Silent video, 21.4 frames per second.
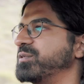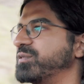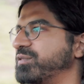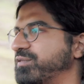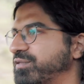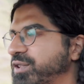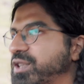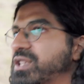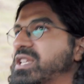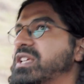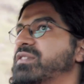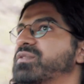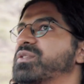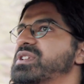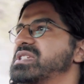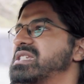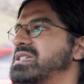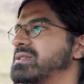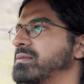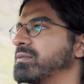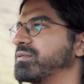reviewed
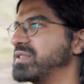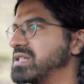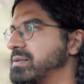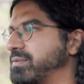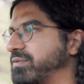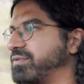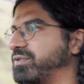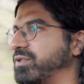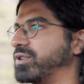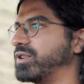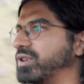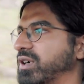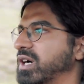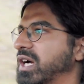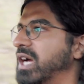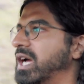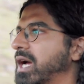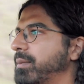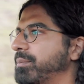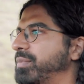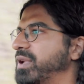E46 M3s before,
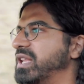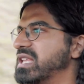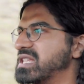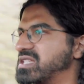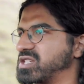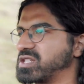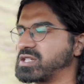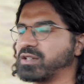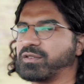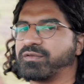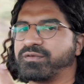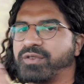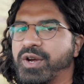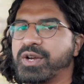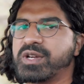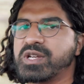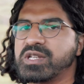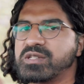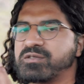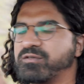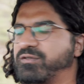but this is just a
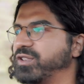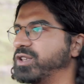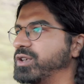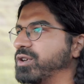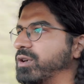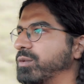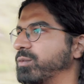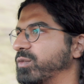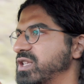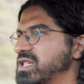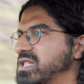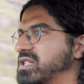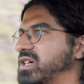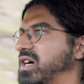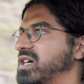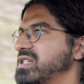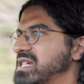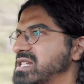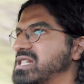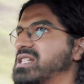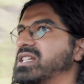focused review on what this
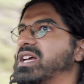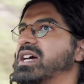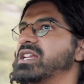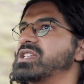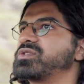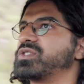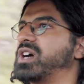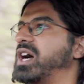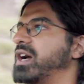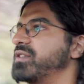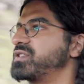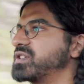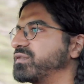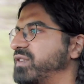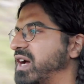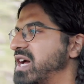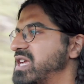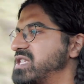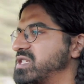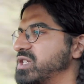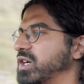car is actually like to drive. So
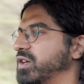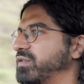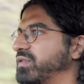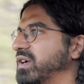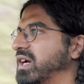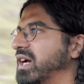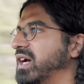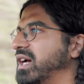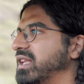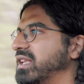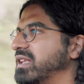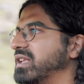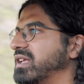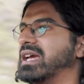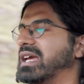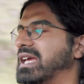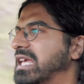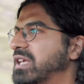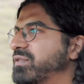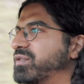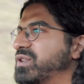first off,
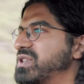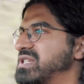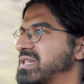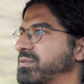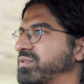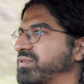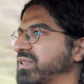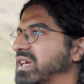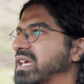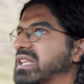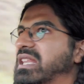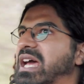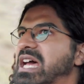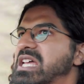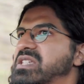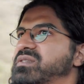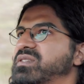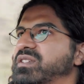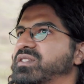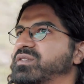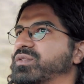E46 M3, the
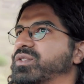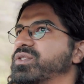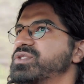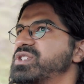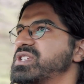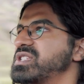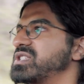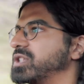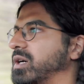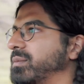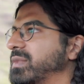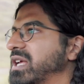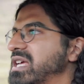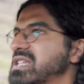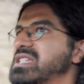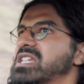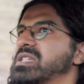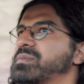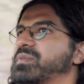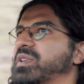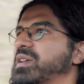S54 just
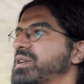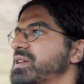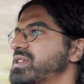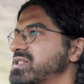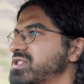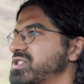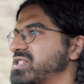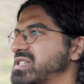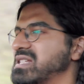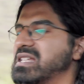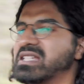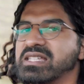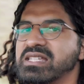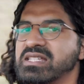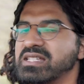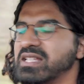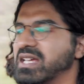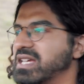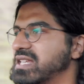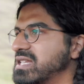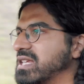dominates the experience, so just listen
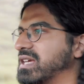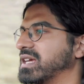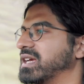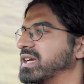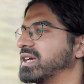to this.